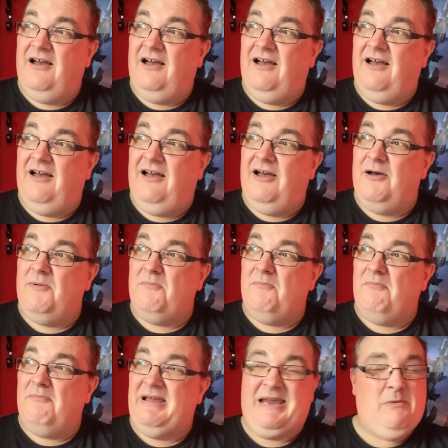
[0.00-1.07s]

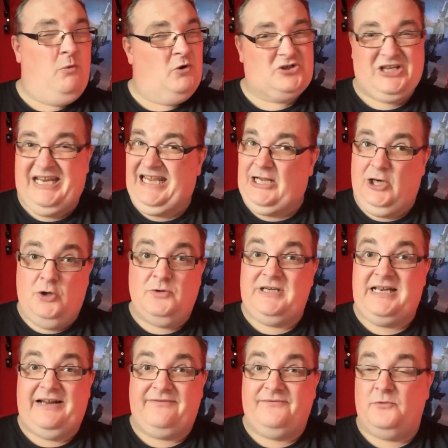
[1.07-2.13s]
it wasn't
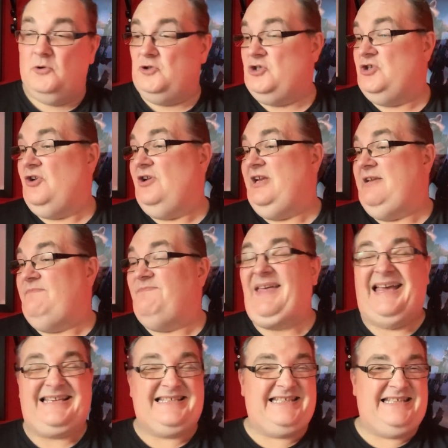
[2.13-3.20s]
included, unfortunately.
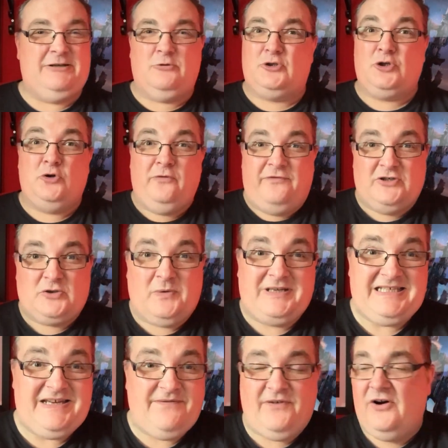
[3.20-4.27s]
That's still 2 for
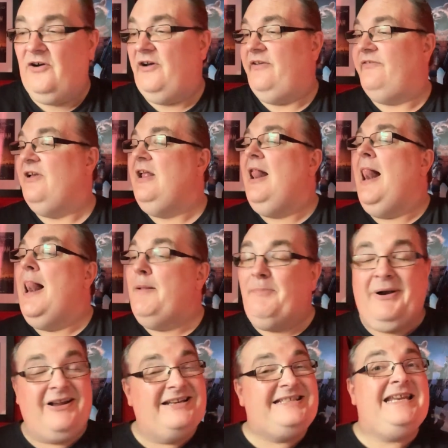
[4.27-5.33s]
25.
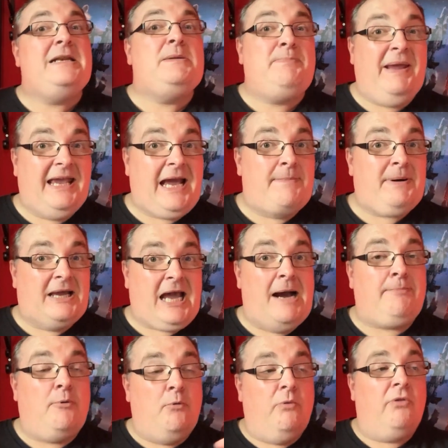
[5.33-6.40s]
But I did pick up a
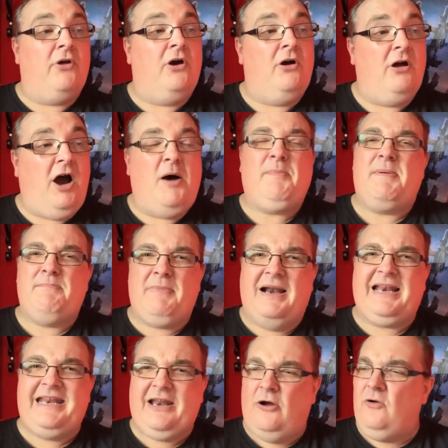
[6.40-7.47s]
couple that I've been
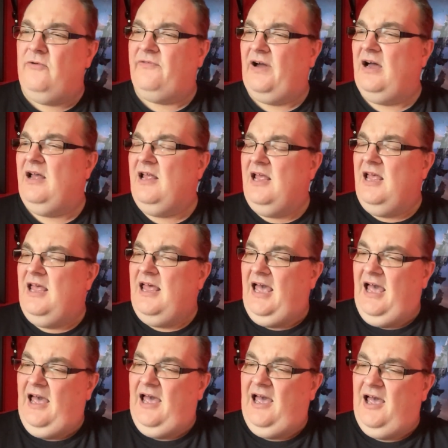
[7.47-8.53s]
mulling over
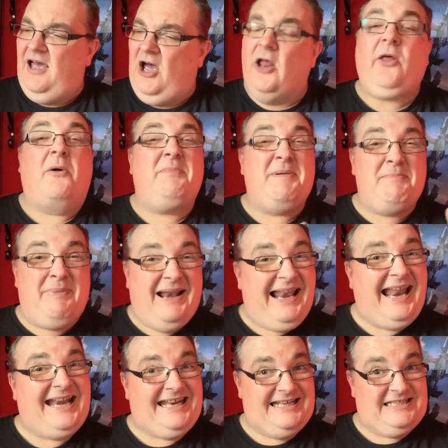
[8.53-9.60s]
and I've been
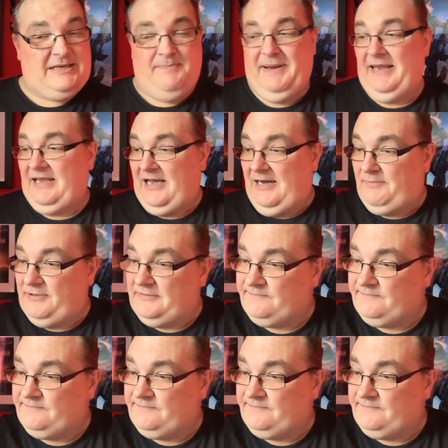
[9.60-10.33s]
planning to pick up.